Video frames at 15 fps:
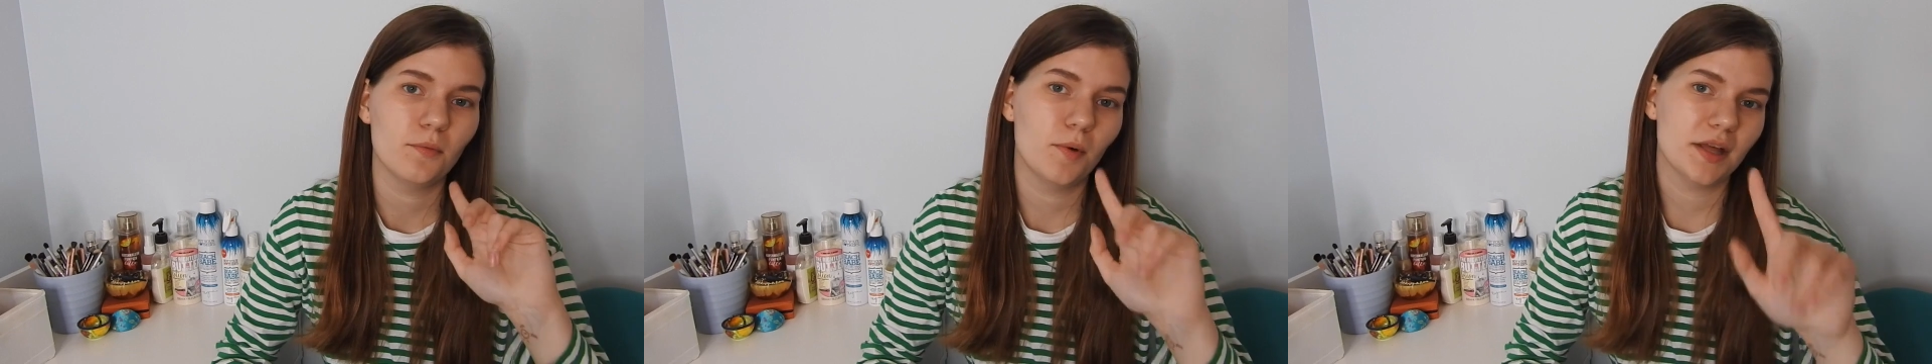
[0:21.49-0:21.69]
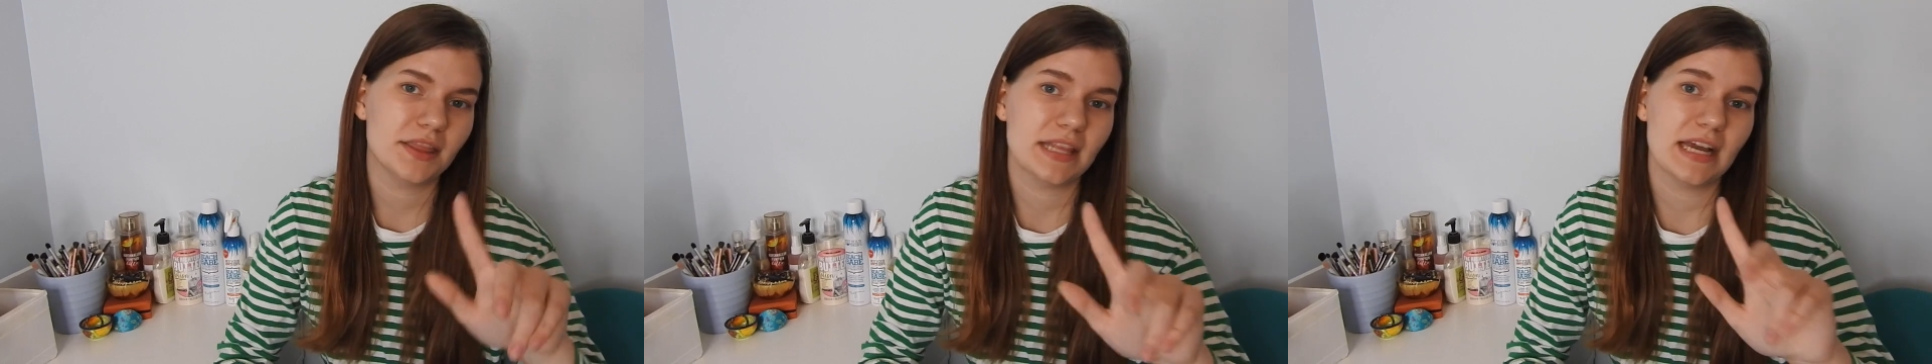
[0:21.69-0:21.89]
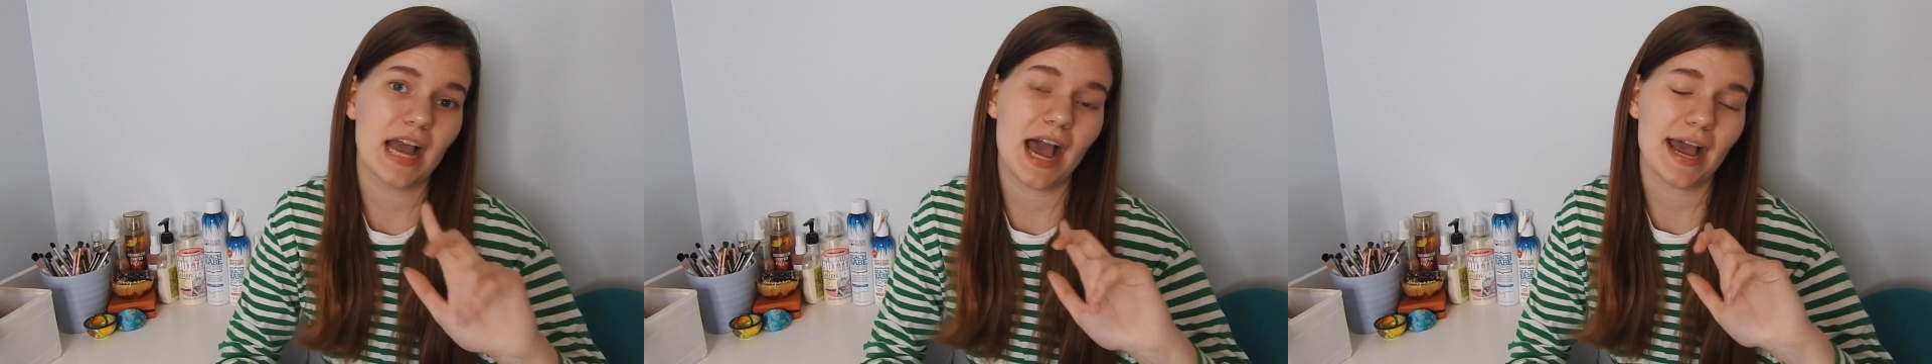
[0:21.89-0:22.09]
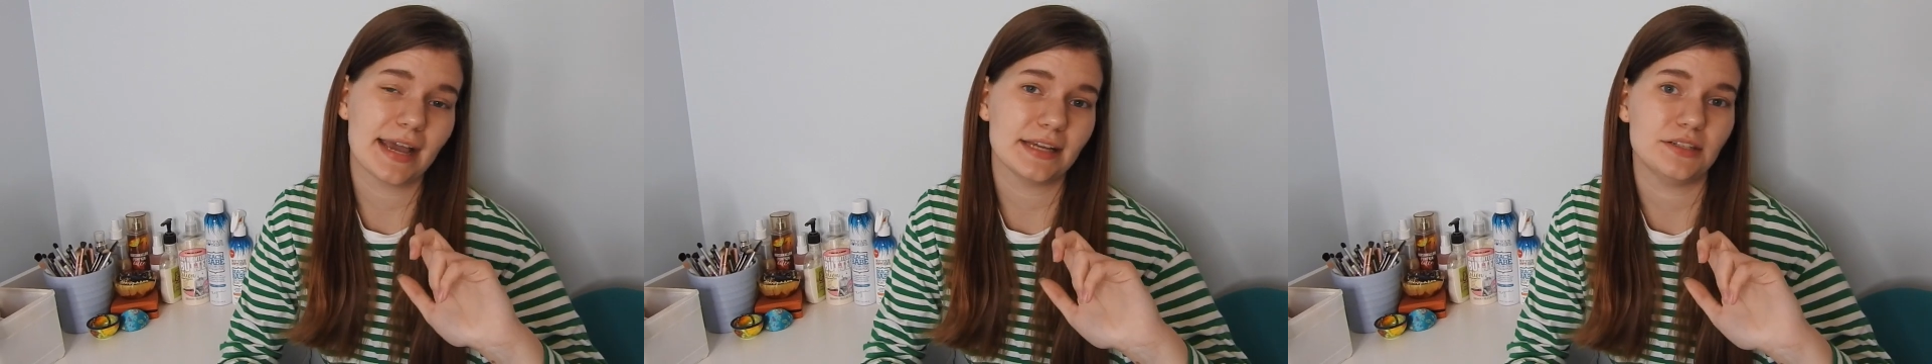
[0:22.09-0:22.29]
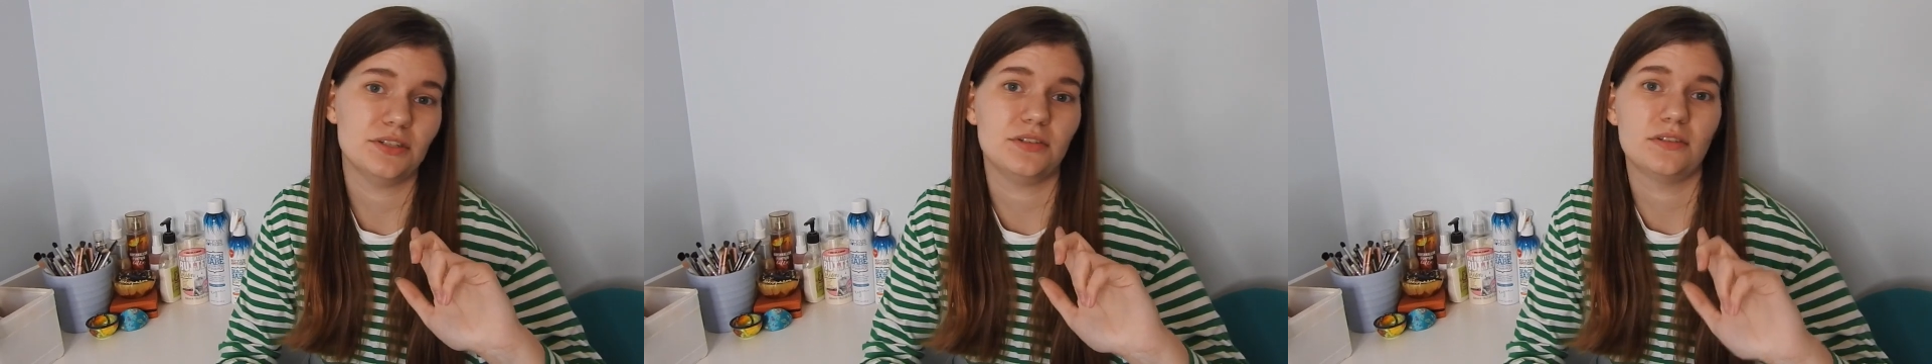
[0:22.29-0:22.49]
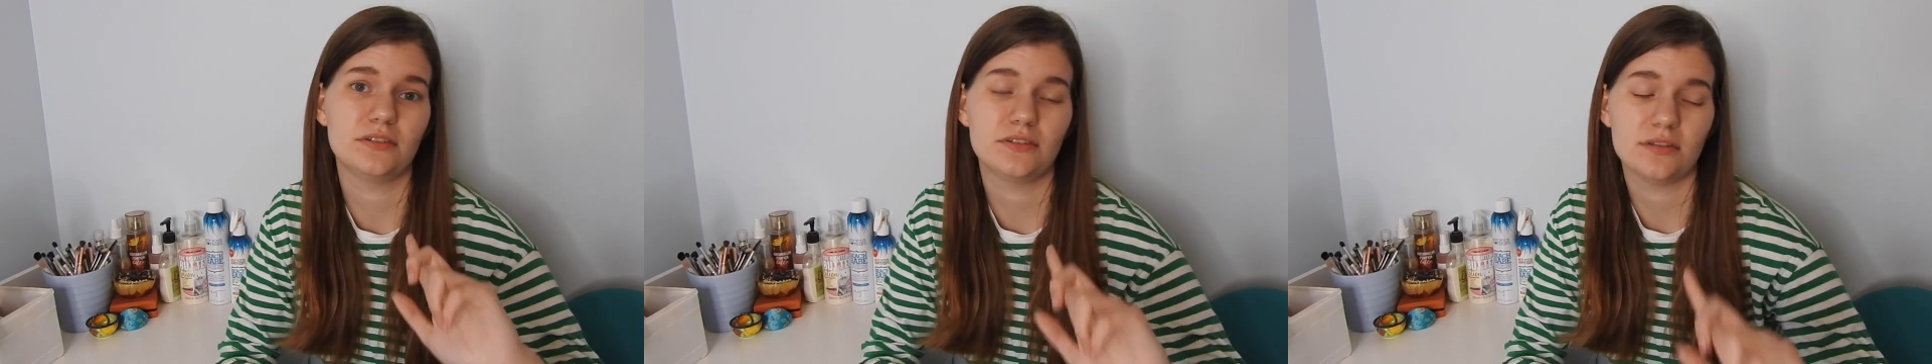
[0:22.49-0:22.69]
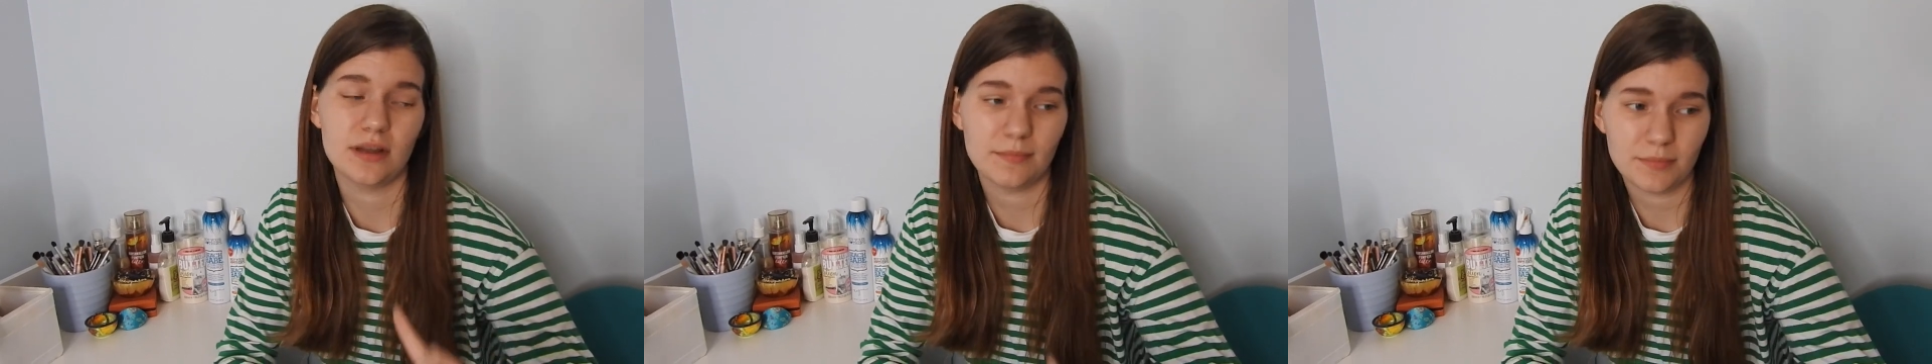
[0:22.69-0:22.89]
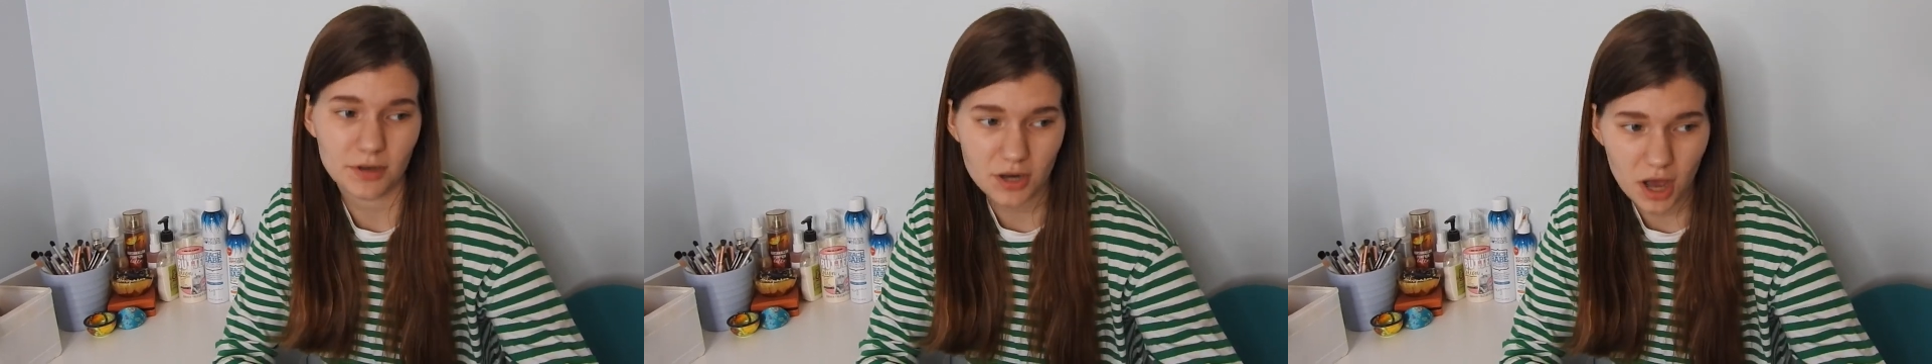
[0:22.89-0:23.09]
one thing I
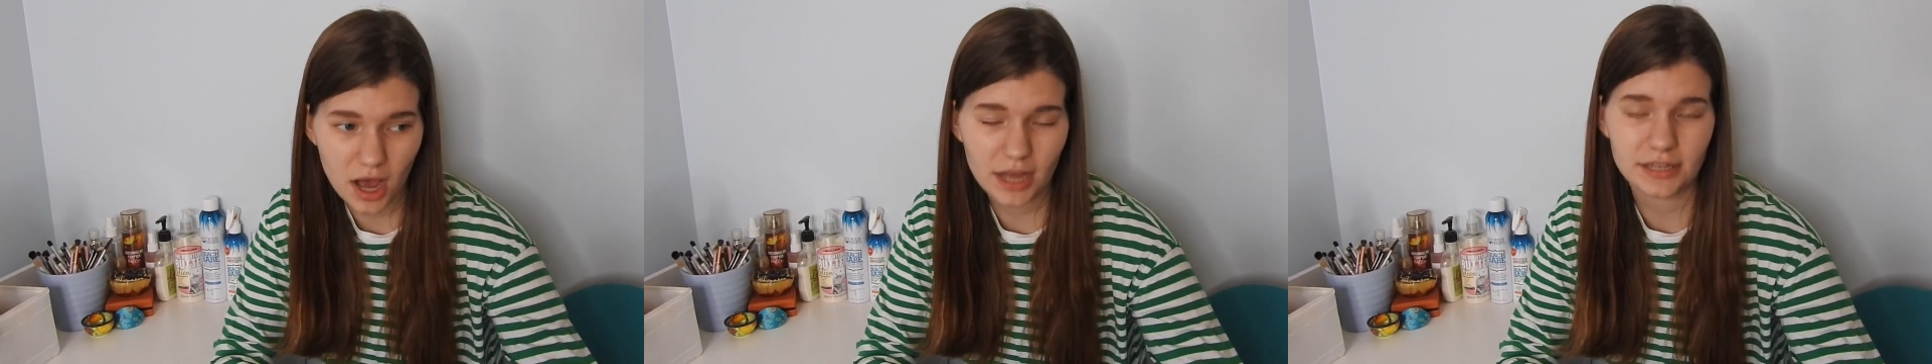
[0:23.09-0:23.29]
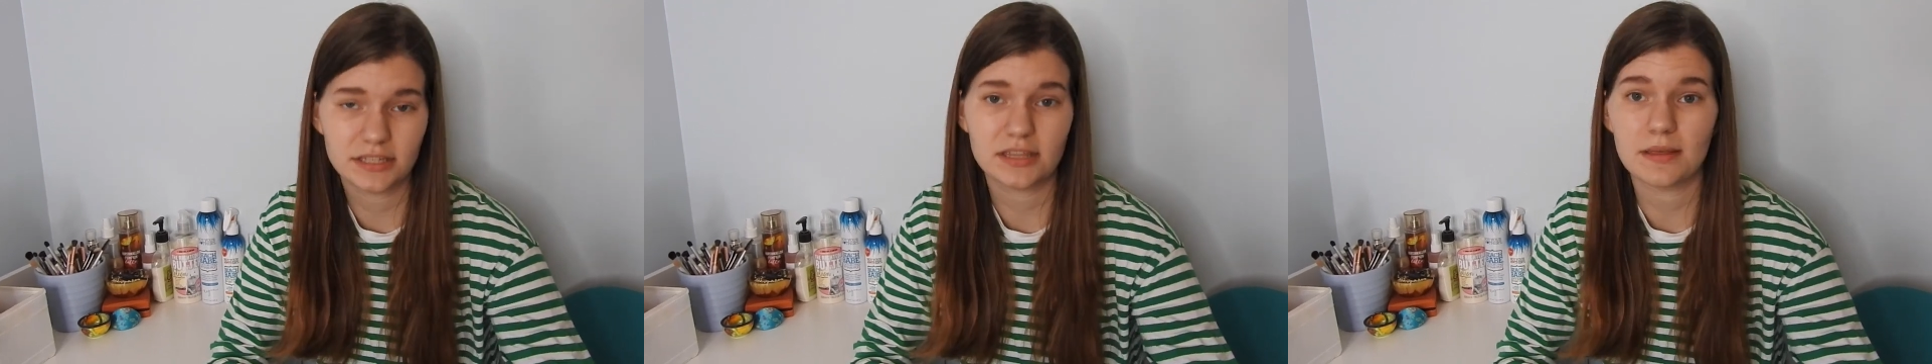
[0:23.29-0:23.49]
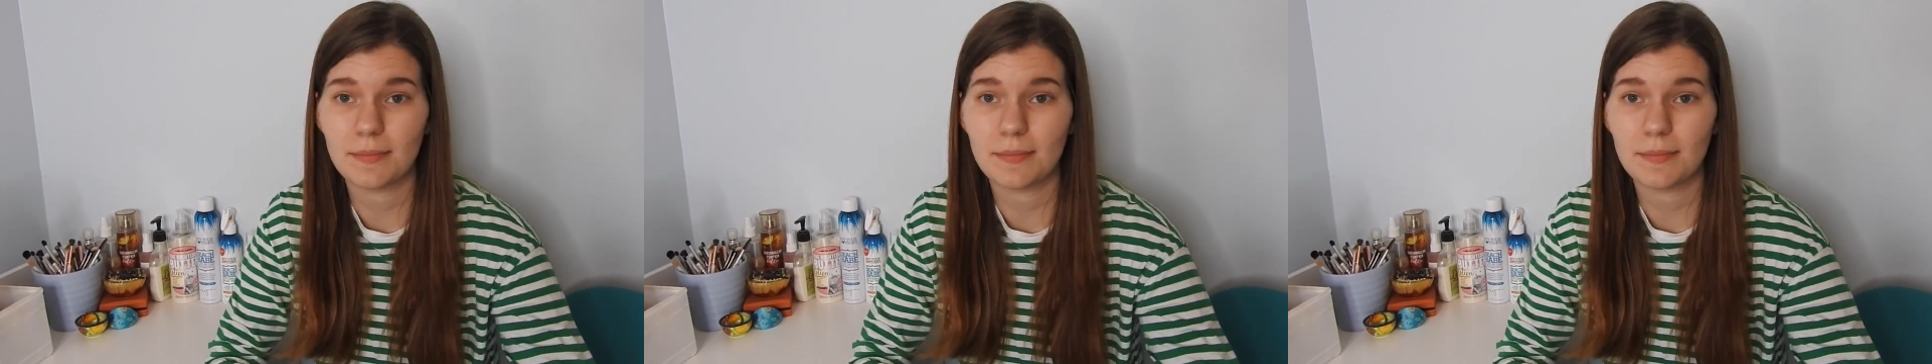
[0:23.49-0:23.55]
am not